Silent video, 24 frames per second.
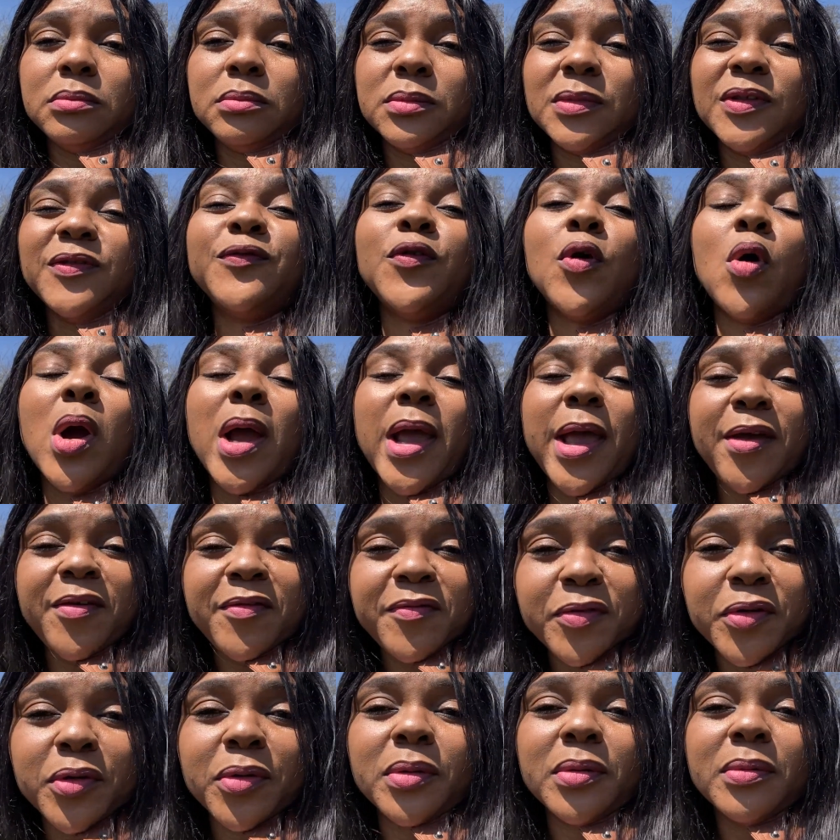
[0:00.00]

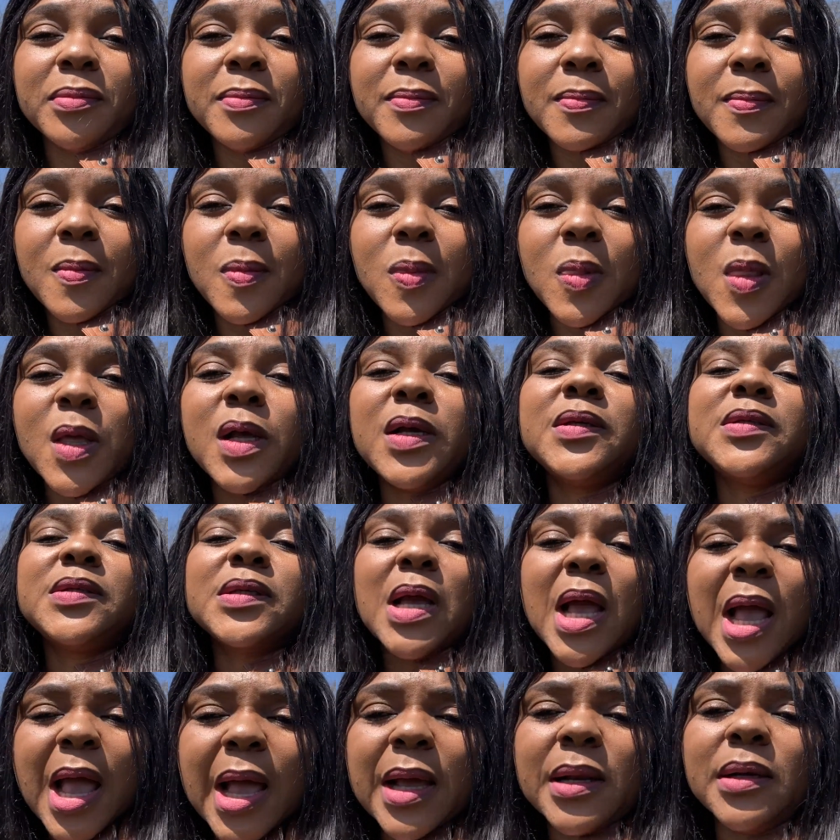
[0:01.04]
Forever. It's
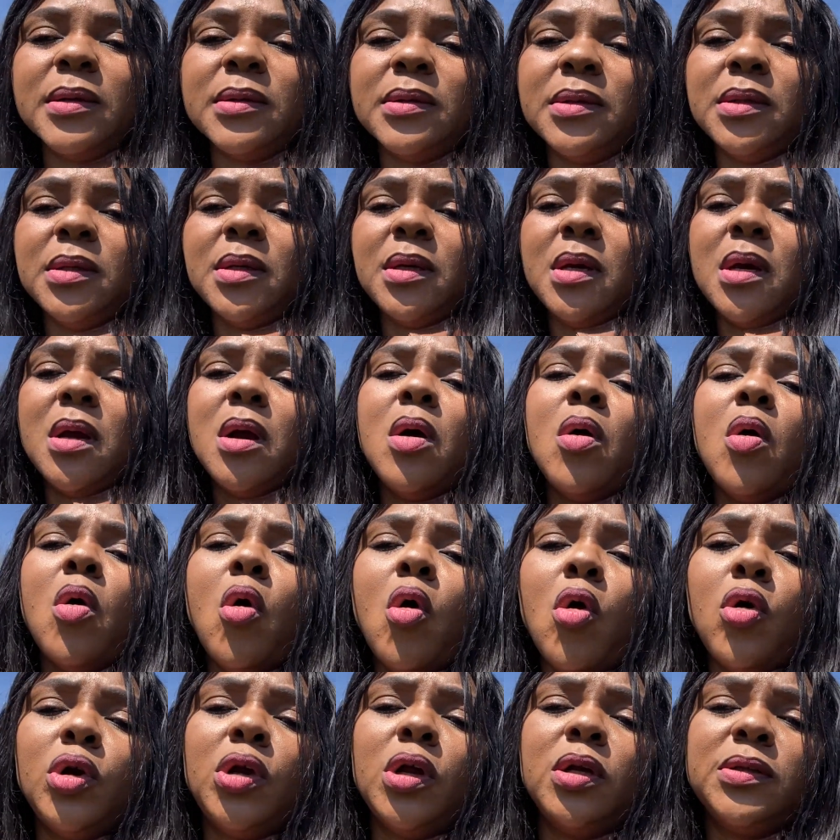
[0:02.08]
God.
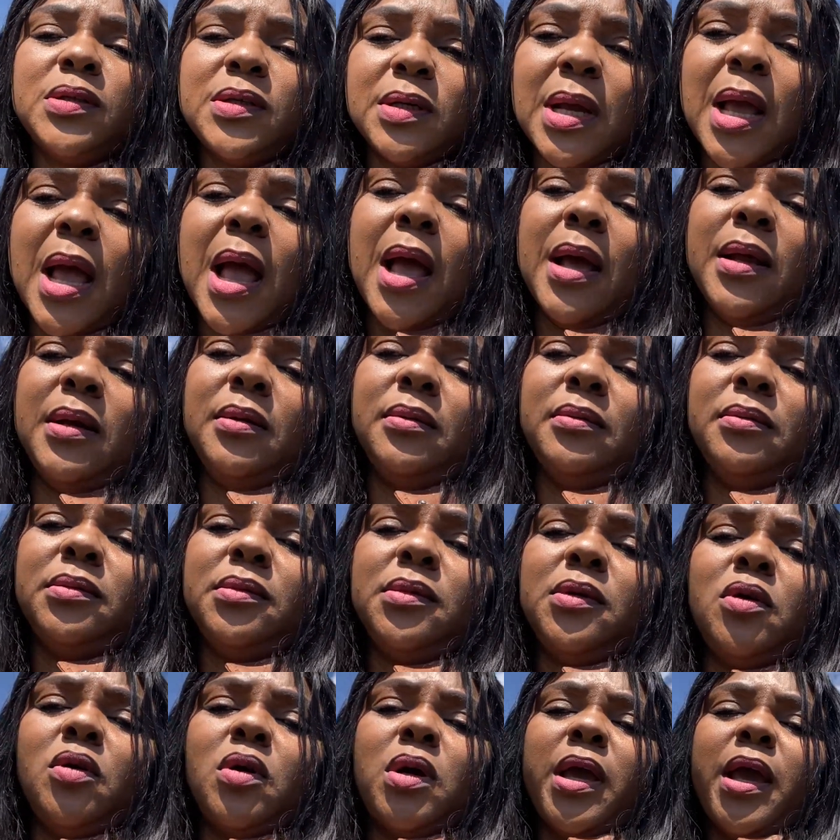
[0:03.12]
Hold on to God.
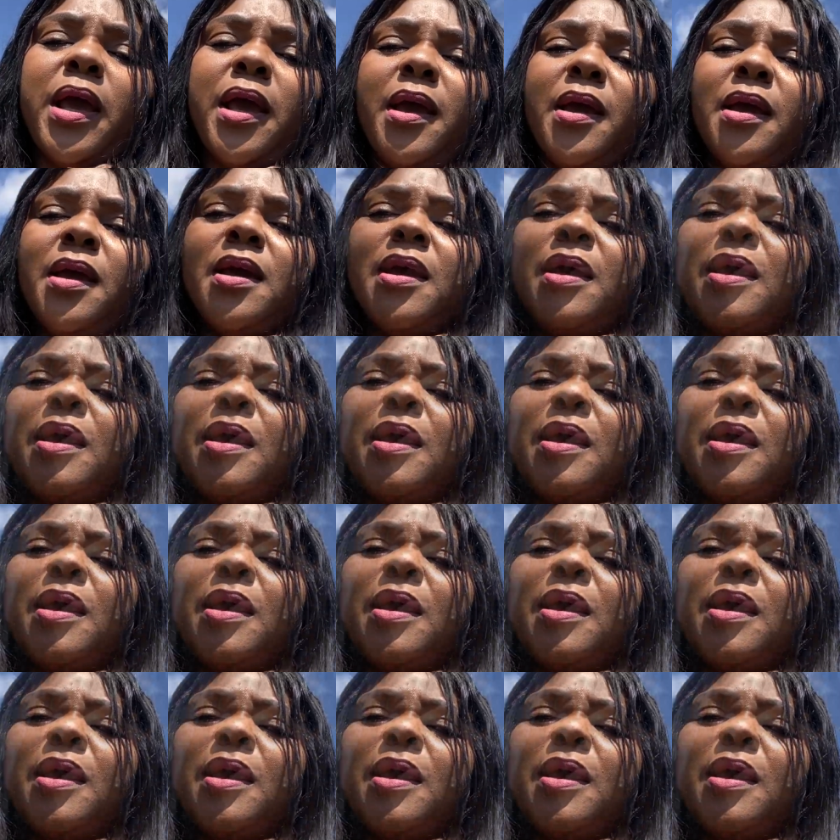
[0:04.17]
Okay?